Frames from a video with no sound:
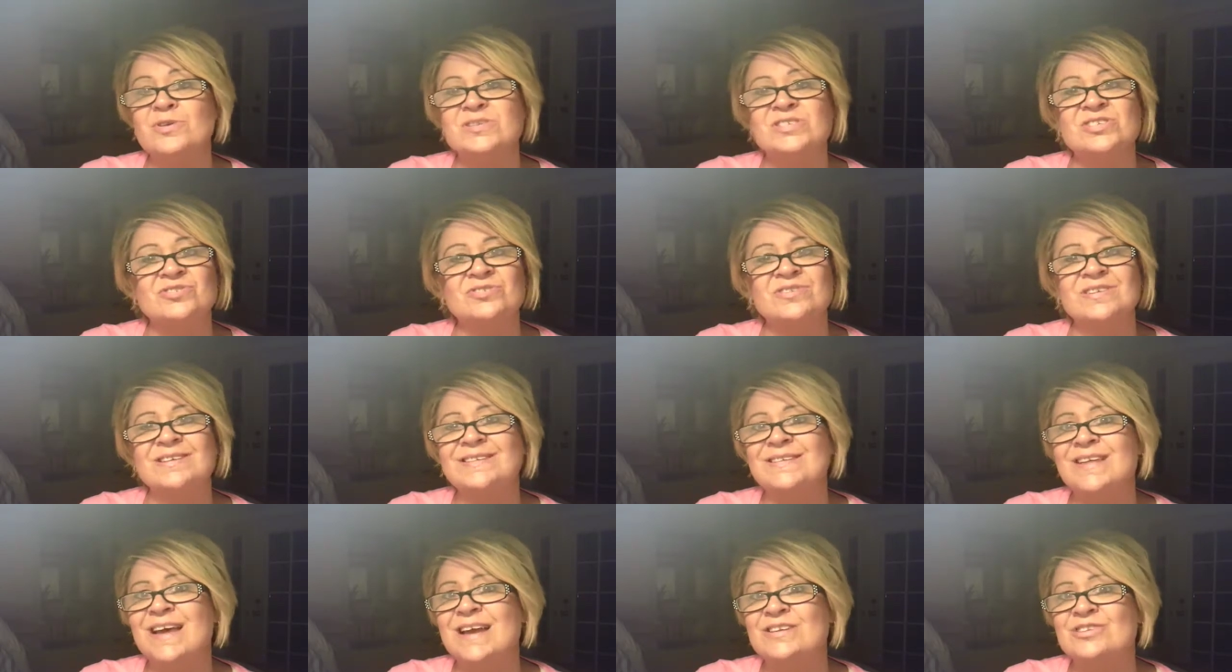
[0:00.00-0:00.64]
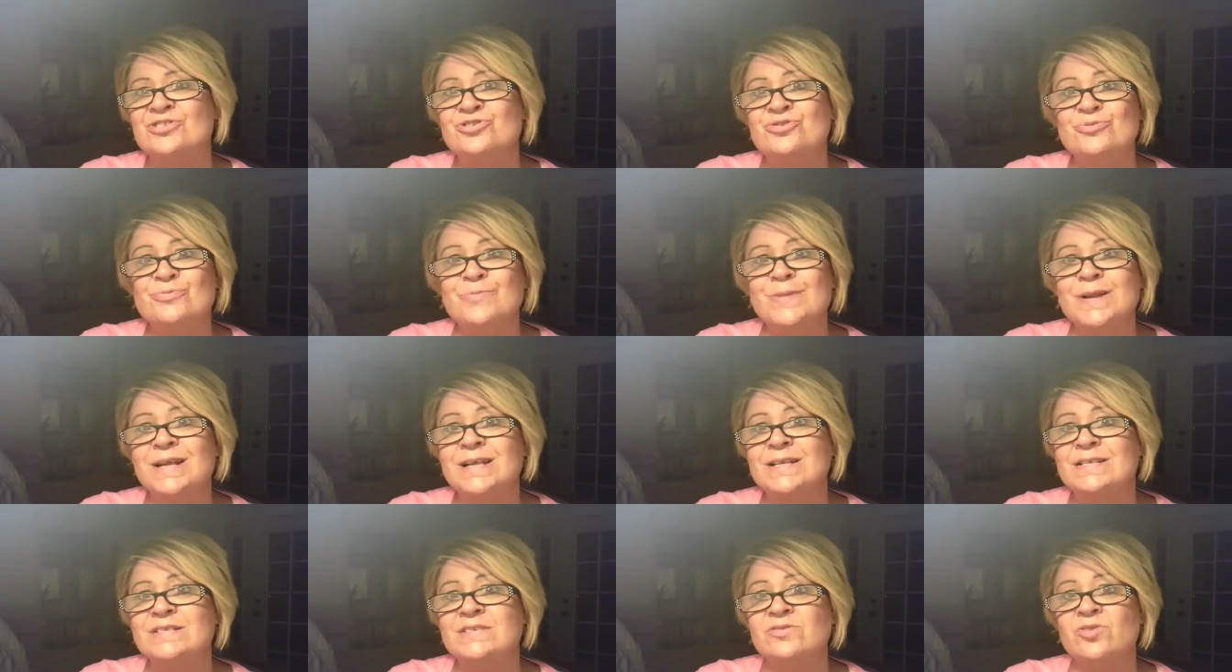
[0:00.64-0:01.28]
It's only like 2
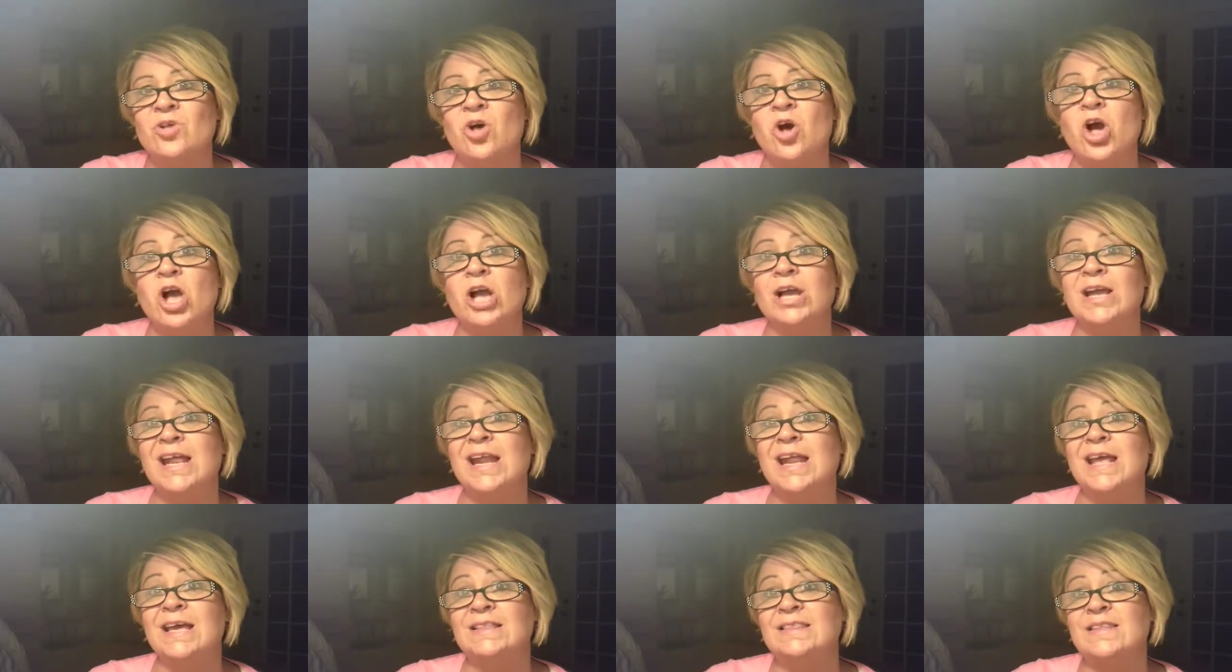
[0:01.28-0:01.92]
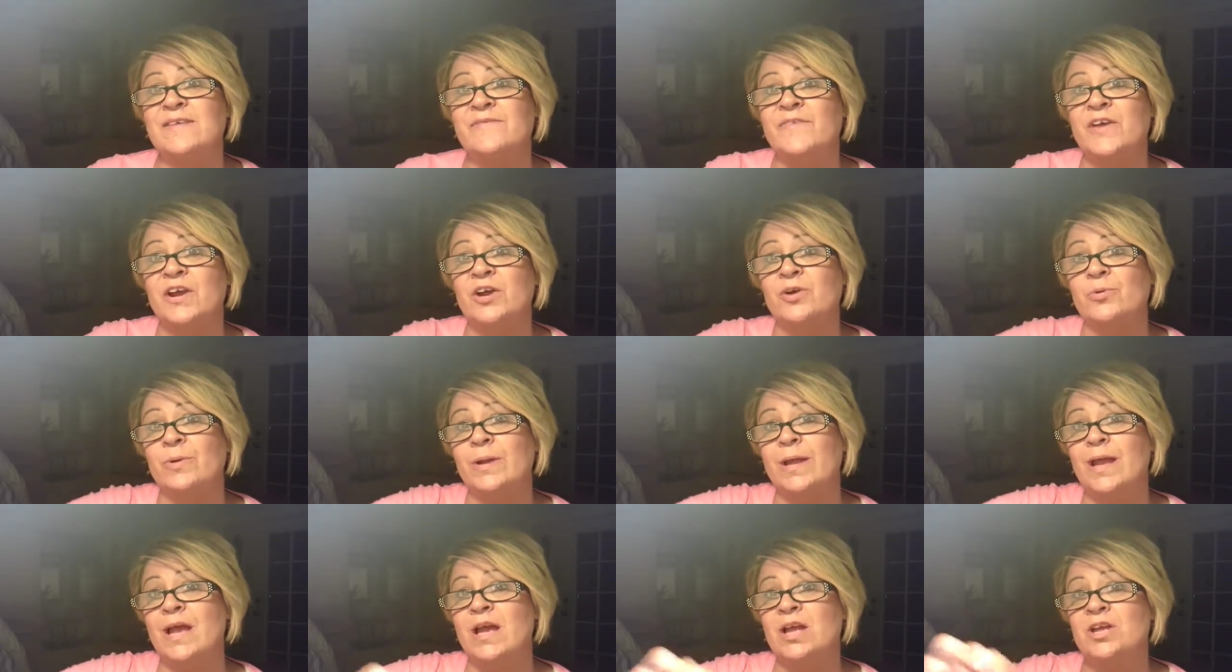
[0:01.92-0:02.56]
minutes long, and at the
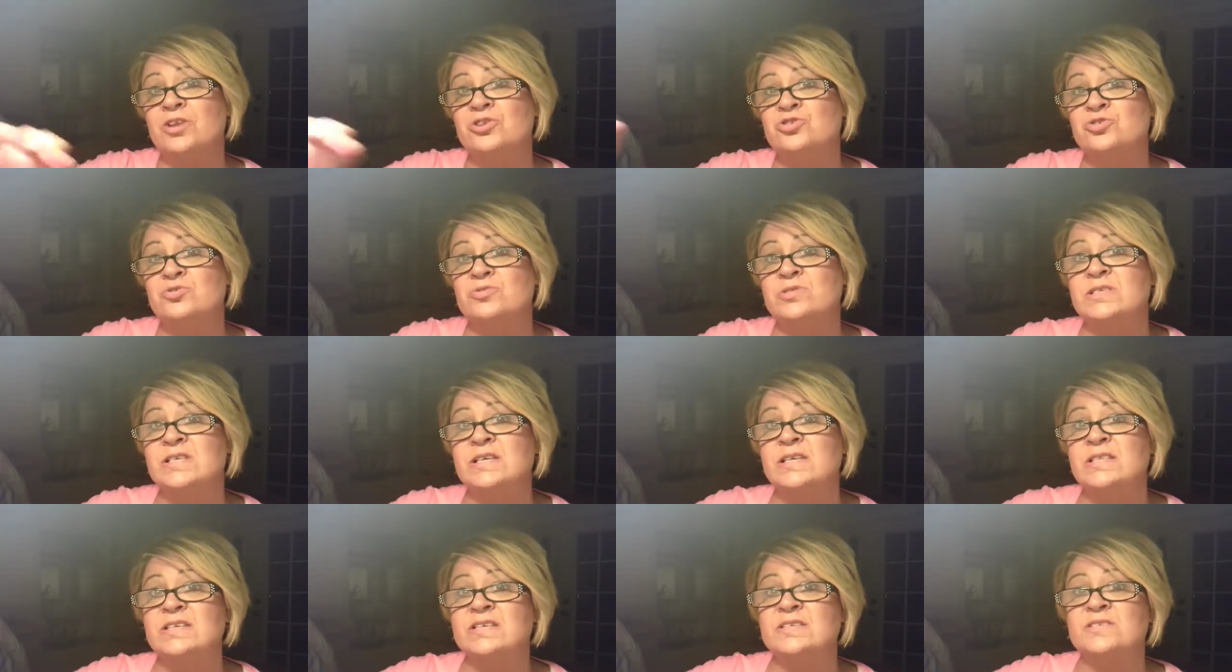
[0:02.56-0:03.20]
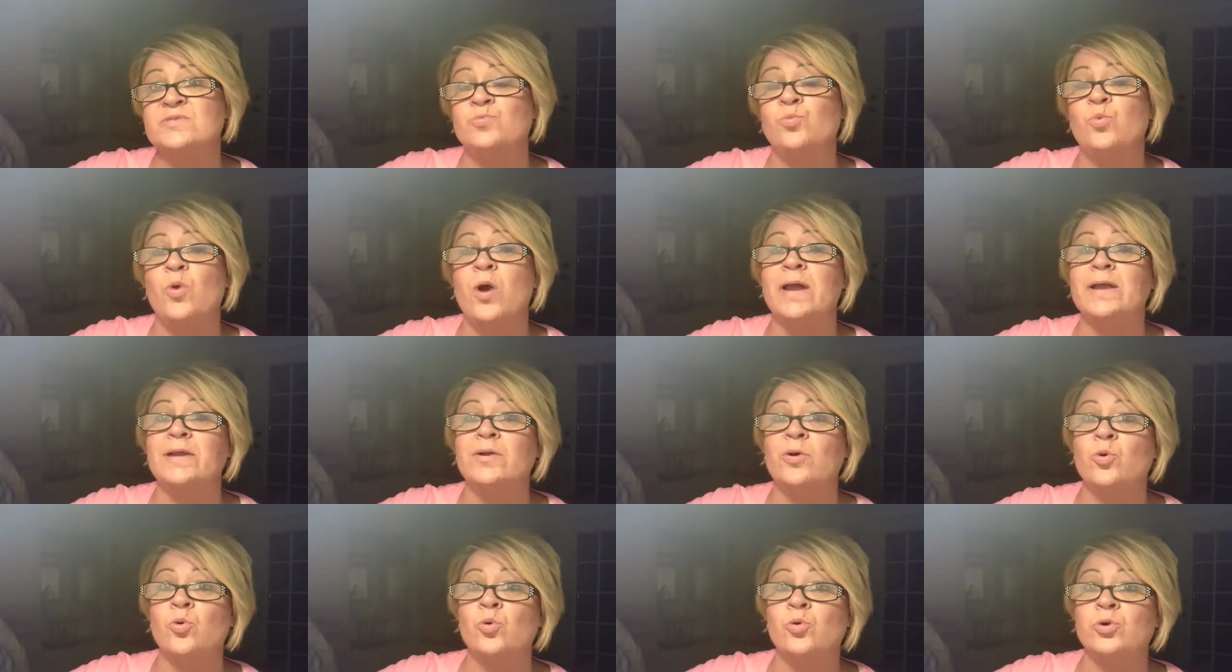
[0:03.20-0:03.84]
very end, you see this
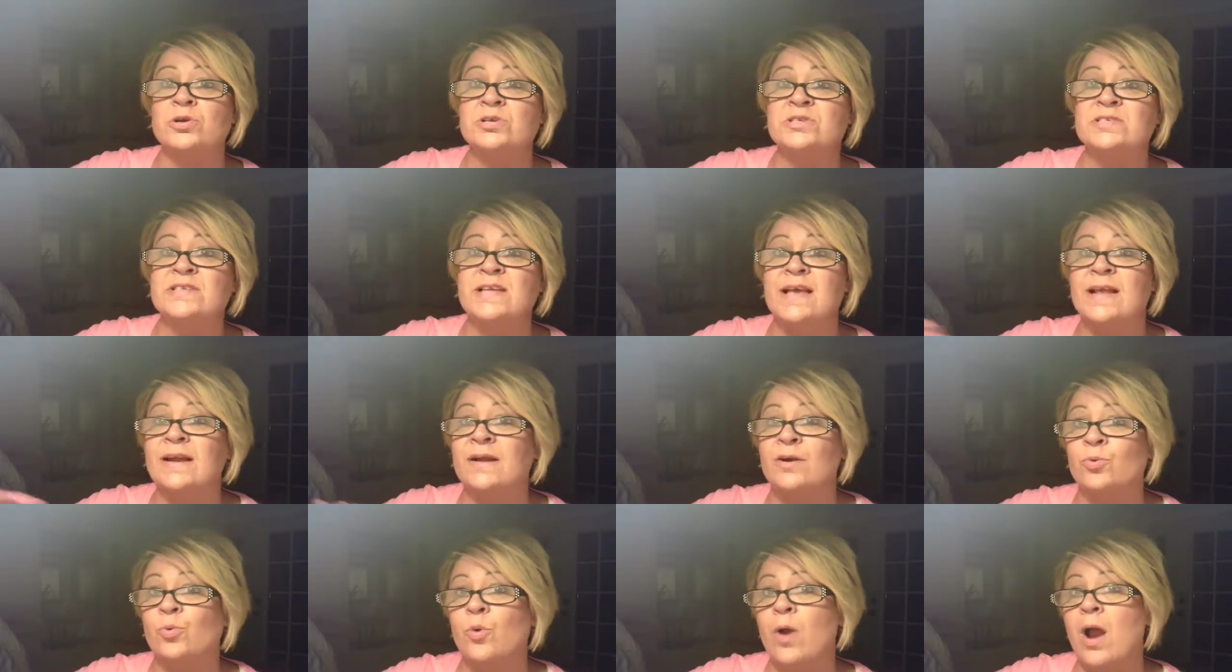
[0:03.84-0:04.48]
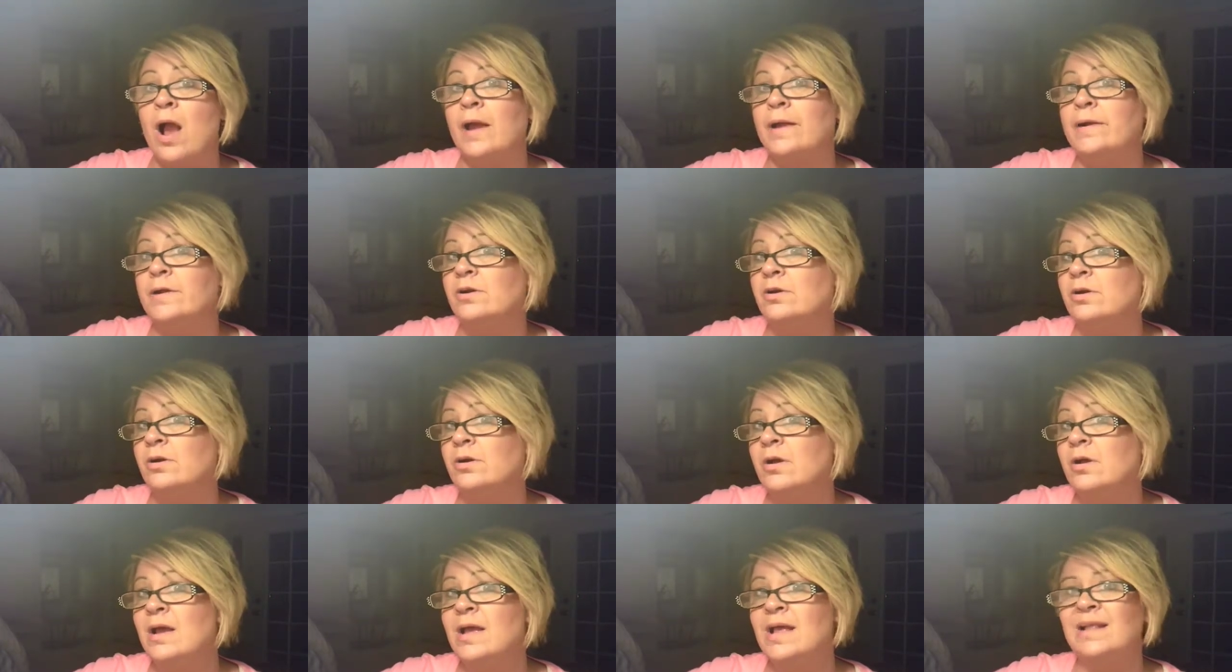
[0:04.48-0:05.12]
white horse and a
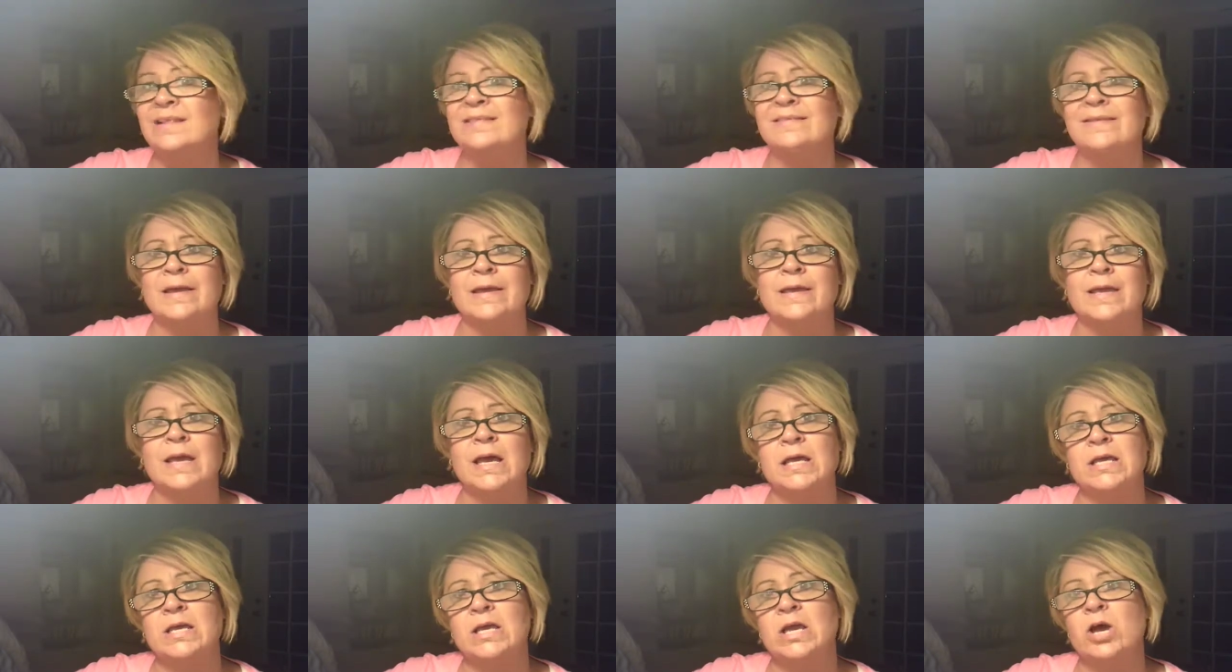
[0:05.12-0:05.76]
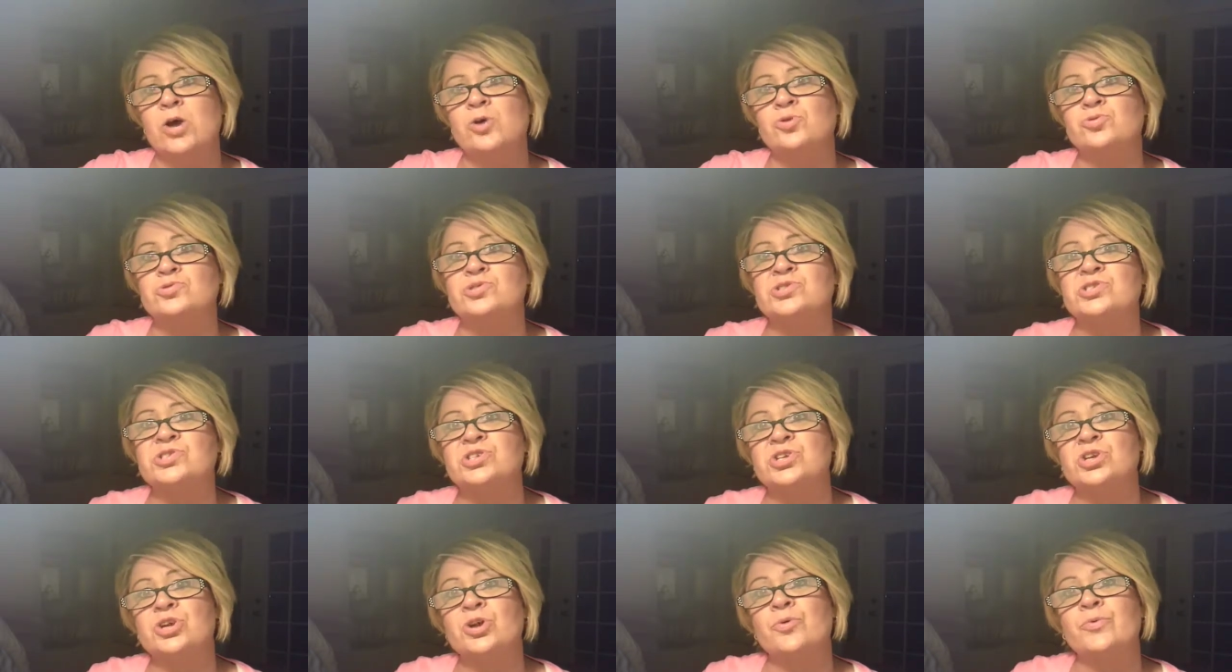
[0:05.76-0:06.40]
rider, like a
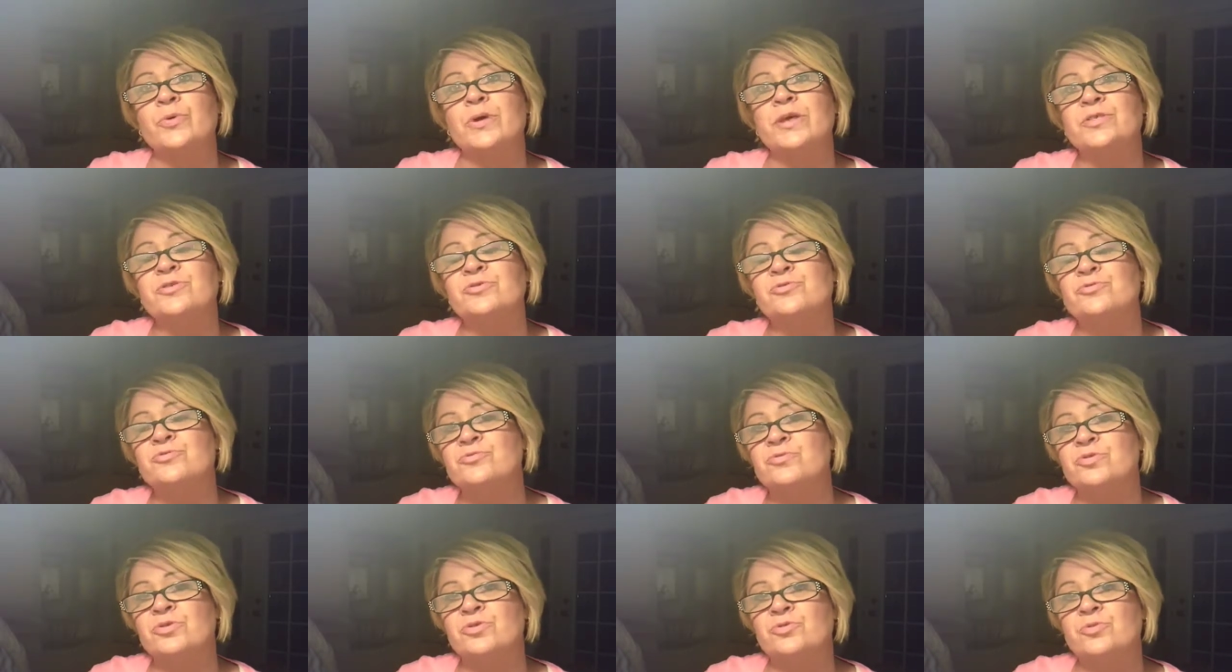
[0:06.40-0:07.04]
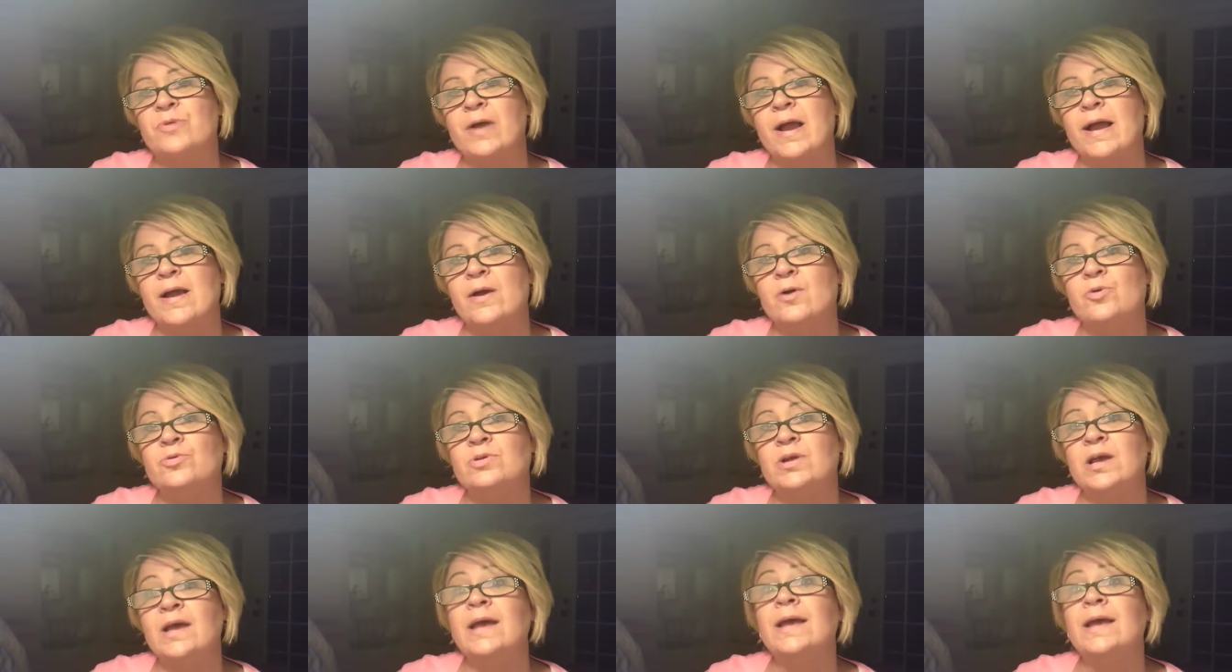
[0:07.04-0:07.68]
ghost, going through the crowd.